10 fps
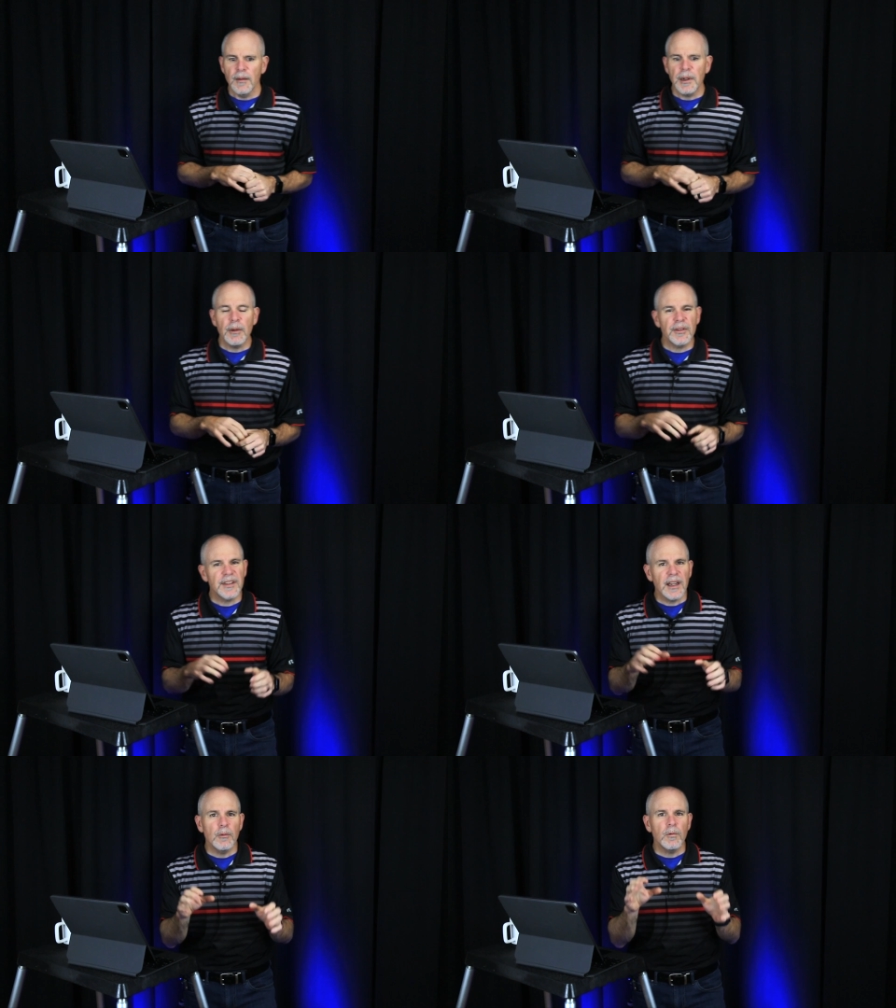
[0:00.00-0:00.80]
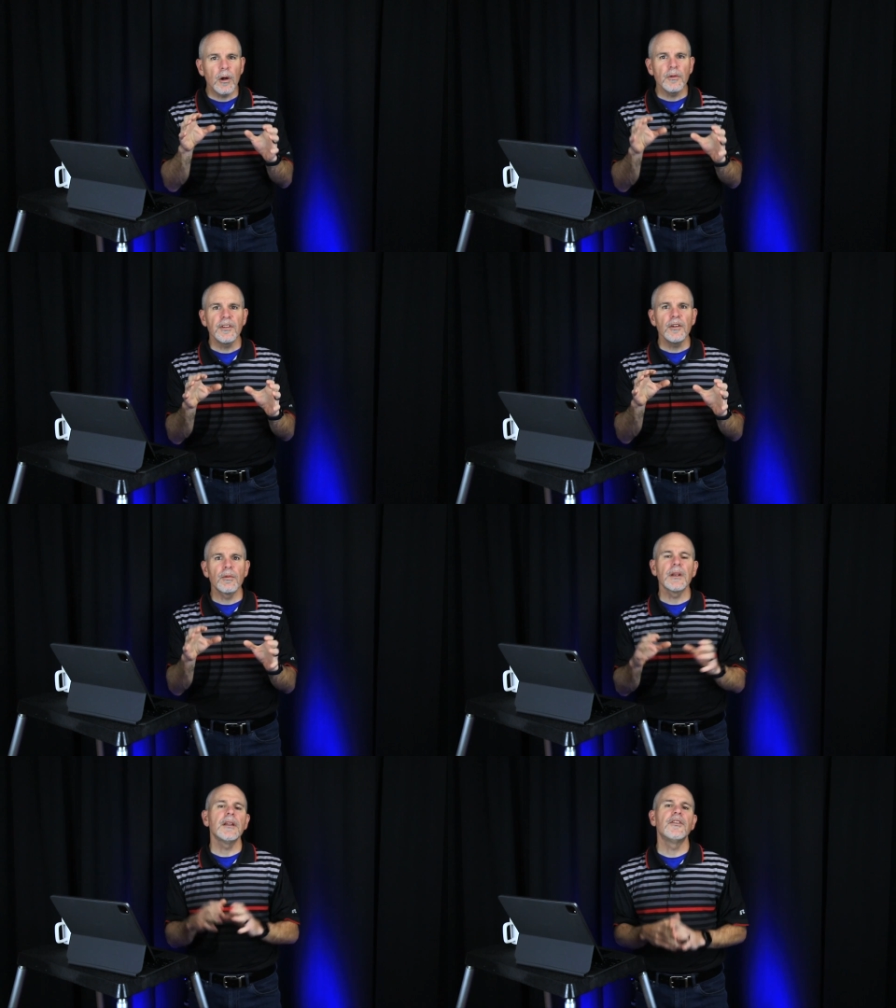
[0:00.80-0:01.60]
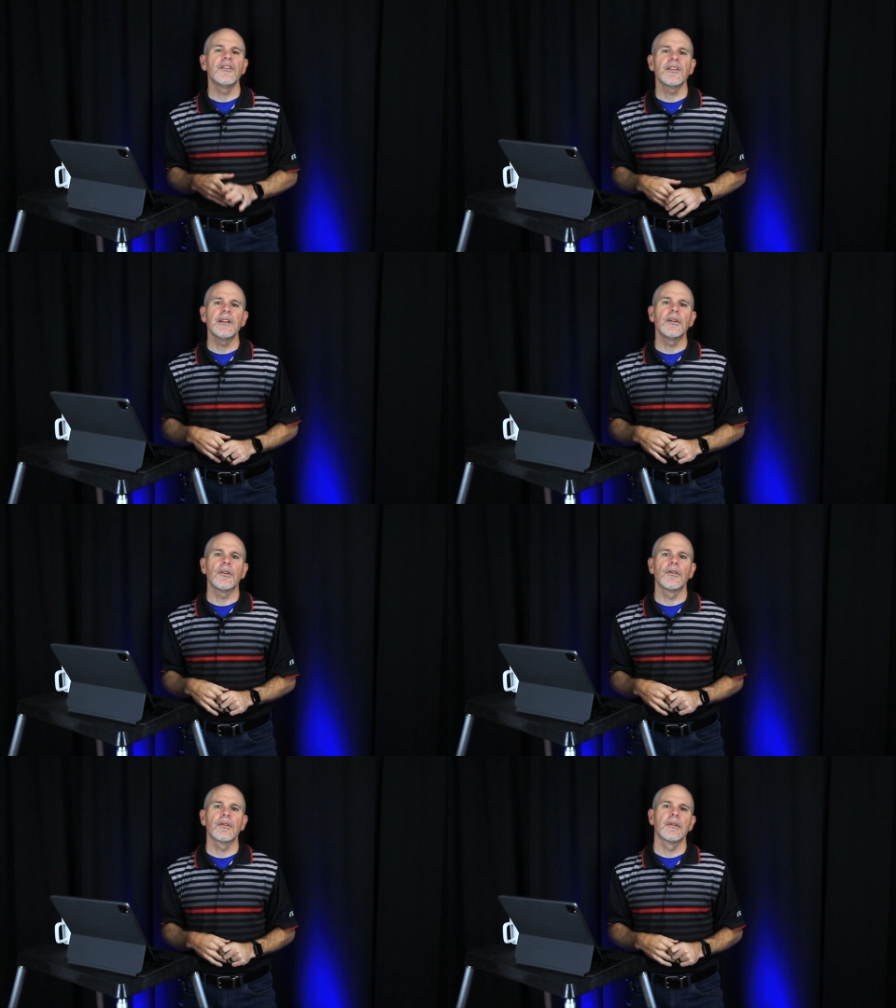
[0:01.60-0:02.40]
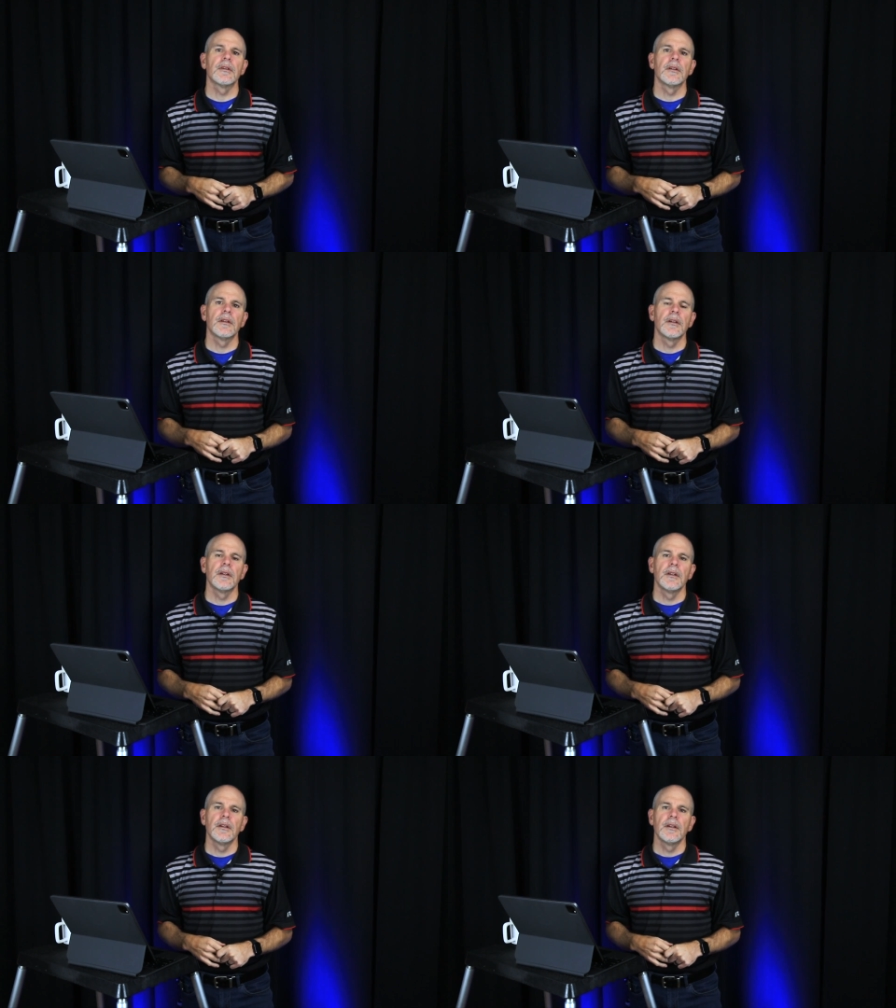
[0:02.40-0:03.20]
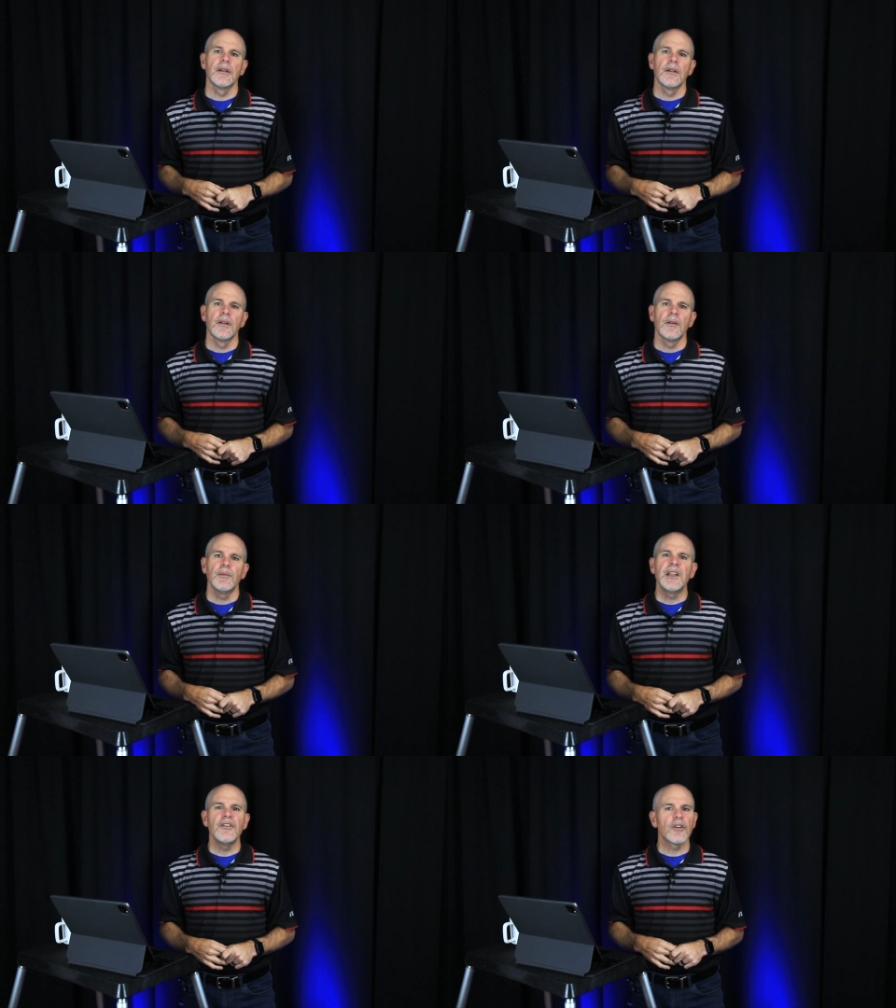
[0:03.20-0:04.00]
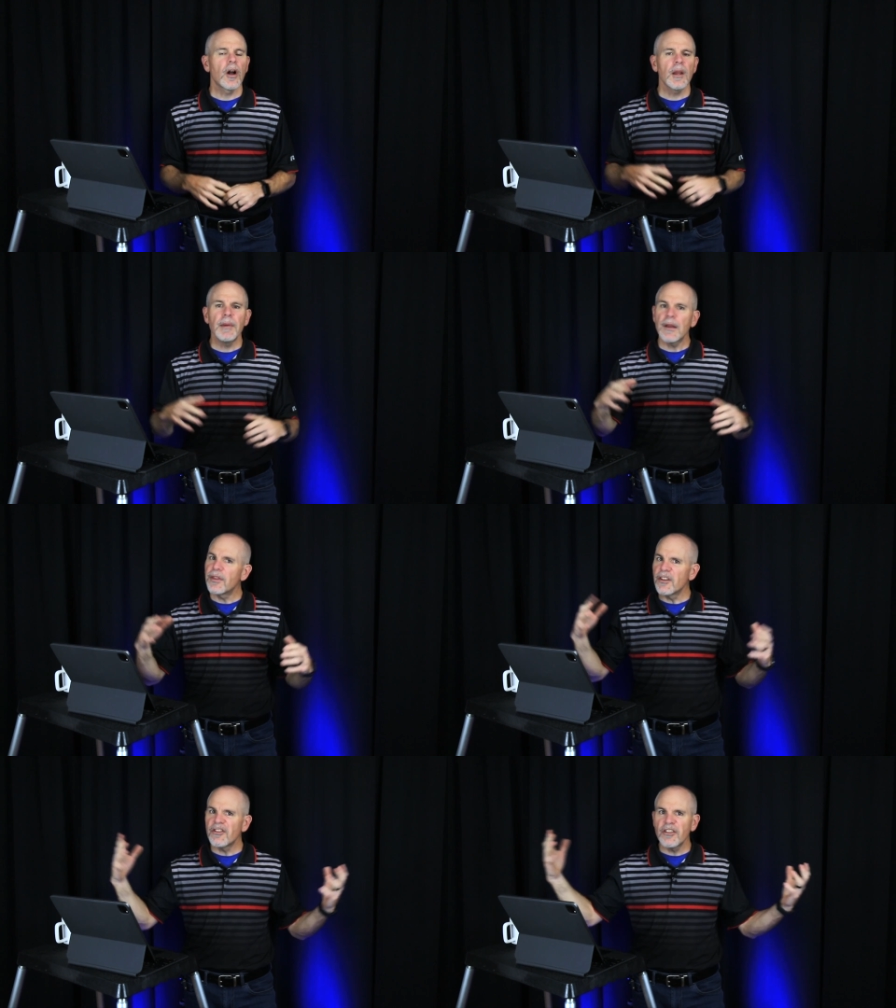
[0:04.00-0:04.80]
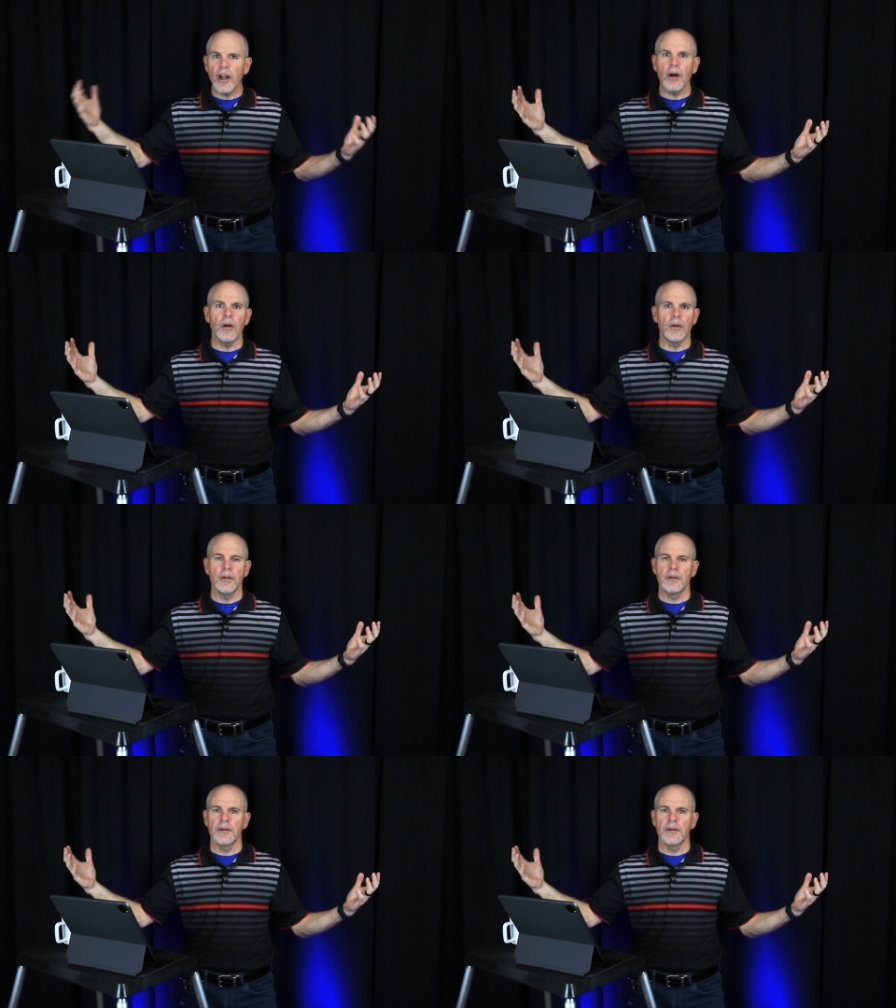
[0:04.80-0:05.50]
But he was saying, Woe to you, religious leaders, because you're all about the show,